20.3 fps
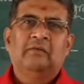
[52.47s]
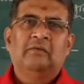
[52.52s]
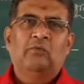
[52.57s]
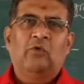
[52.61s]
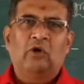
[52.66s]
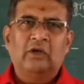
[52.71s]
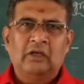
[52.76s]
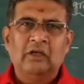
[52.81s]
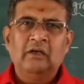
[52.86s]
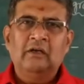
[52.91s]

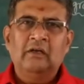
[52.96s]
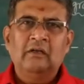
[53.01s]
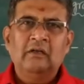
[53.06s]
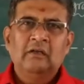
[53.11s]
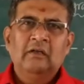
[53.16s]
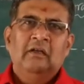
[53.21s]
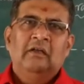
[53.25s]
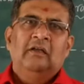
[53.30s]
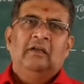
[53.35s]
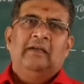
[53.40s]

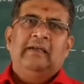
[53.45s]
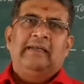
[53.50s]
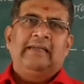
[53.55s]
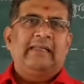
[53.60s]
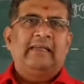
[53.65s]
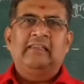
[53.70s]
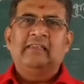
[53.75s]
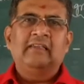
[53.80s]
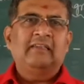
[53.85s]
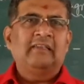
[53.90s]
water,
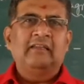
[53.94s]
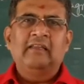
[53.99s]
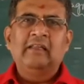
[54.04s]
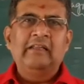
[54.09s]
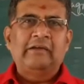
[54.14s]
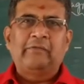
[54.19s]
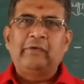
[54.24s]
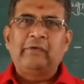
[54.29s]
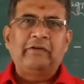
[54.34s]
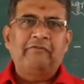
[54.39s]
it exists in
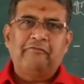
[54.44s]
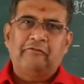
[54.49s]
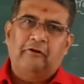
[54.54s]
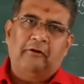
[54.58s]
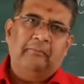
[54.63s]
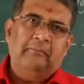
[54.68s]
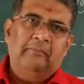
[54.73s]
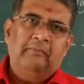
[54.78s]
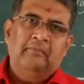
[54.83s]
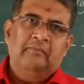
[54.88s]
a liquid
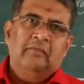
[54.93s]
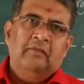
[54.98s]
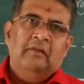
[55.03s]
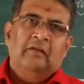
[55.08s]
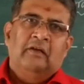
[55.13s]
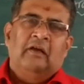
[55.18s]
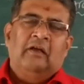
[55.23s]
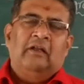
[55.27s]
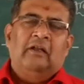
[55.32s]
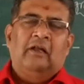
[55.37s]
form.
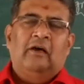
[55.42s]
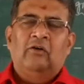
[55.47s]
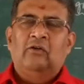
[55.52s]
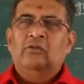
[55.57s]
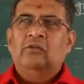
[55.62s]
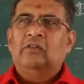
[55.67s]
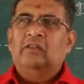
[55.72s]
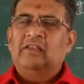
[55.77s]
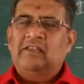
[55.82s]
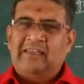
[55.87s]

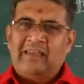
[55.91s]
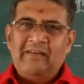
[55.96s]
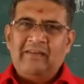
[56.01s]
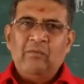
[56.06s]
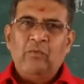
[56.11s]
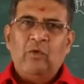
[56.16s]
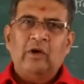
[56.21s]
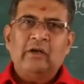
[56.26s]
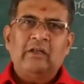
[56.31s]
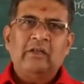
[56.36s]
Now the
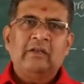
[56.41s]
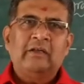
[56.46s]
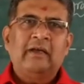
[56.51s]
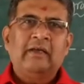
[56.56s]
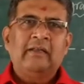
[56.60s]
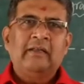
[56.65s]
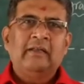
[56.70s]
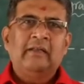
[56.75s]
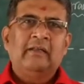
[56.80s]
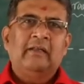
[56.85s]
same water
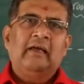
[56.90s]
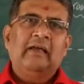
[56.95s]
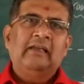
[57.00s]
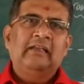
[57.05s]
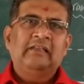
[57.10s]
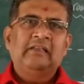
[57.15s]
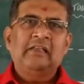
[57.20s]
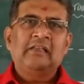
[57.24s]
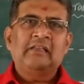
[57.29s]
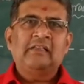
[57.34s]
can
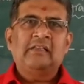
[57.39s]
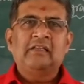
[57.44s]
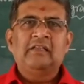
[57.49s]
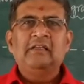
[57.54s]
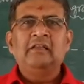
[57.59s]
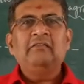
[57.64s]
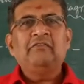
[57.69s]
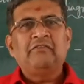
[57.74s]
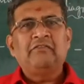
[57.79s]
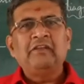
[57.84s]
exist
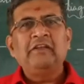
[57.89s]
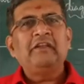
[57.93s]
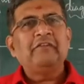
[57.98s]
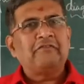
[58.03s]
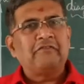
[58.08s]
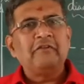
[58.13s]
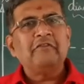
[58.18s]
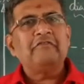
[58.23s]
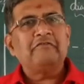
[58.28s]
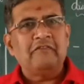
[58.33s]
in three
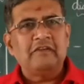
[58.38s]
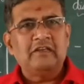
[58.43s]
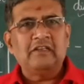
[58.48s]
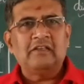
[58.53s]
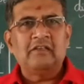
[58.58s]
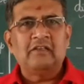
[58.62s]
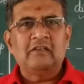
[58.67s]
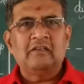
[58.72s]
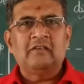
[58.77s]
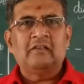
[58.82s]
different
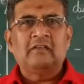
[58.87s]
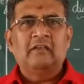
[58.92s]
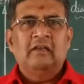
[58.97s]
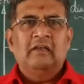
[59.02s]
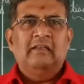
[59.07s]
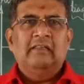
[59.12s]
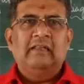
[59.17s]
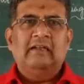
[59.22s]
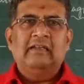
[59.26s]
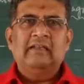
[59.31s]

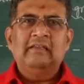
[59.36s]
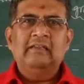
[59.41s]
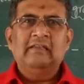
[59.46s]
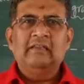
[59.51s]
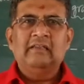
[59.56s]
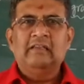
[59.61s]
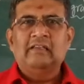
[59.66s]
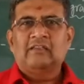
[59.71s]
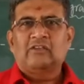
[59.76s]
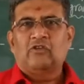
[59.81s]
phases, that
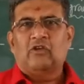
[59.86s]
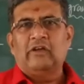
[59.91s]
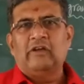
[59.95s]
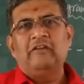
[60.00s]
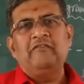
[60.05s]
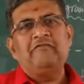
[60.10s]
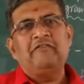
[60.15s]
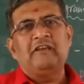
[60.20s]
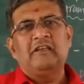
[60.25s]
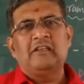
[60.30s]
is in a
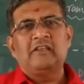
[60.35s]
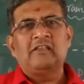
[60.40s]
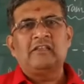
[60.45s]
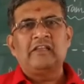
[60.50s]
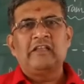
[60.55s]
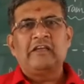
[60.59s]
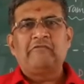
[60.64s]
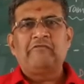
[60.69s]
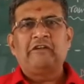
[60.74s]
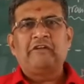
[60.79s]
solid
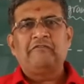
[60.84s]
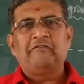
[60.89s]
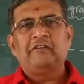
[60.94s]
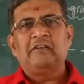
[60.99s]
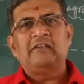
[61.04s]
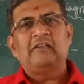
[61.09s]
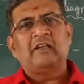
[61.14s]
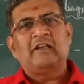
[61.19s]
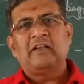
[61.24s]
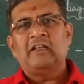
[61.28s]
phase, liquid
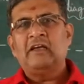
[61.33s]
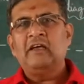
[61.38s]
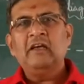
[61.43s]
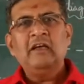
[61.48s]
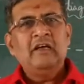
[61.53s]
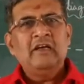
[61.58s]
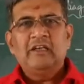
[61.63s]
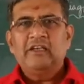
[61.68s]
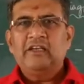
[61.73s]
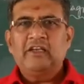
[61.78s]
phase and
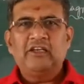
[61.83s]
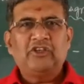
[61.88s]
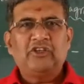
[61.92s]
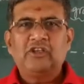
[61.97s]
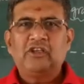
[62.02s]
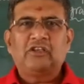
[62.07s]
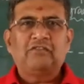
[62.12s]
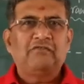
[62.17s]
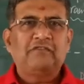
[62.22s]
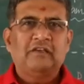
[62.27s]
a
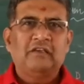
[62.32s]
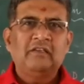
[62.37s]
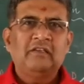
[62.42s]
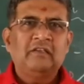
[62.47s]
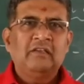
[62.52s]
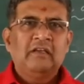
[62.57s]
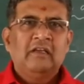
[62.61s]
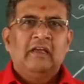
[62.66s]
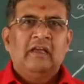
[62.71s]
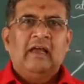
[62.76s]
gaseous
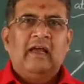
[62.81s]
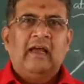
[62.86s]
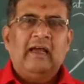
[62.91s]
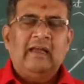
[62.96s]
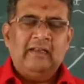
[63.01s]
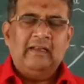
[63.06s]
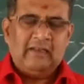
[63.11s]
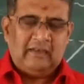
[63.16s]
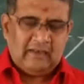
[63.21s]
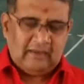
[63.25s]
phase.
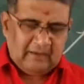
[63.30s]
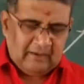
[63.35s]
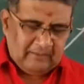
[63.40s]
And